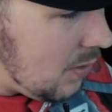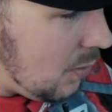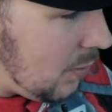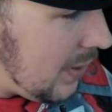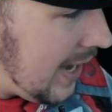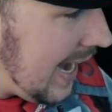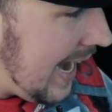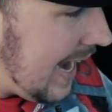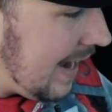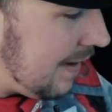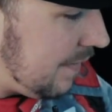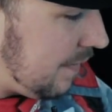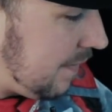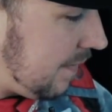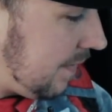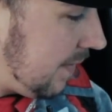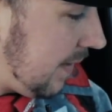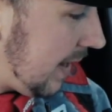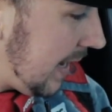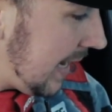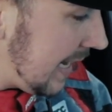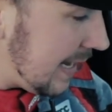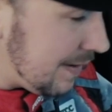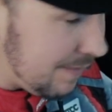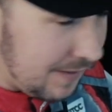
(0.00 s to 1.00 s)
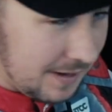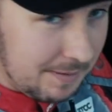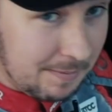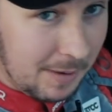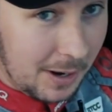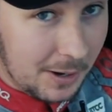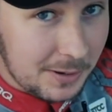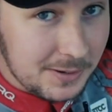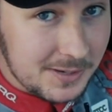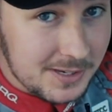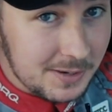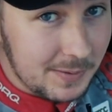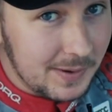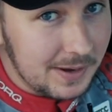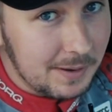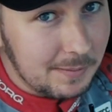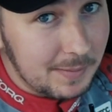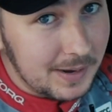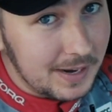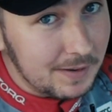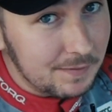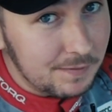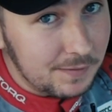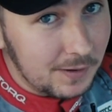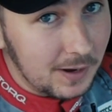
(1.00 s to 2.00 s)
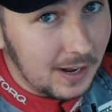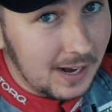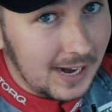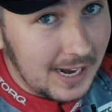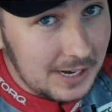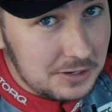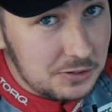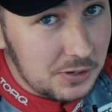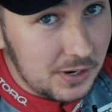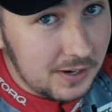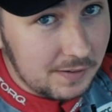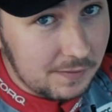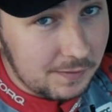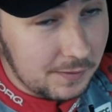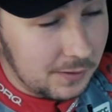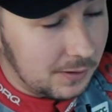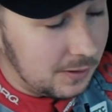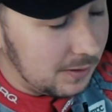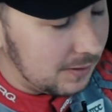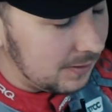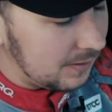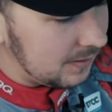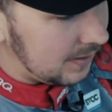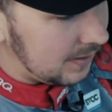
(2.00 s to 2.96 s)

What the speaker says: we have an EV mode, so we can be in full electric for